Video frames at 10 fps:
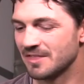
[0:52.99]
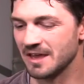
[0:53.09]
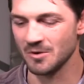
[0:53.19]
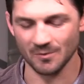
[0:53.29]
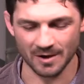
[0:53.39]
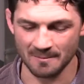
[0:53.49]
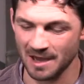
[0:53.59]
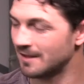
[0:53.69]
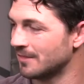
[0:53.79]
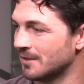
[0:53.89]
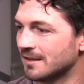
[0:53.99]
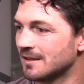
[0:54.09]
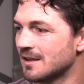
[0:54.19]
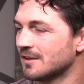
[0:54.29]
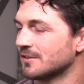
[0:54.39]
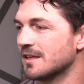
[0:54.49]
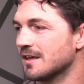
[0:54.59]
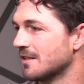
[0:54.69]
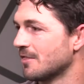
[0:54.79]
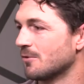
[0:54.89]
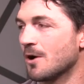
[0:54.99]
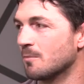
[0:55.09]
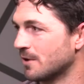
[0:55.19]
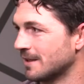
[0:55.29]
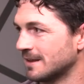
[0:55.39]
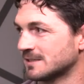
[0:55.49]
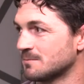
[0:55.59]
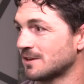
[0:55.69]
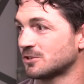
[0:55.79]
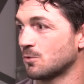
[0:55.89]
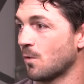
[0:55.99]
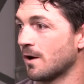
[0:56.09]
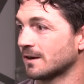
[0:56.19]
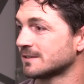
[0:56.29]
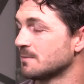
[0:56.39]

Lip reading: That when I'm out on the road putting in some extra work,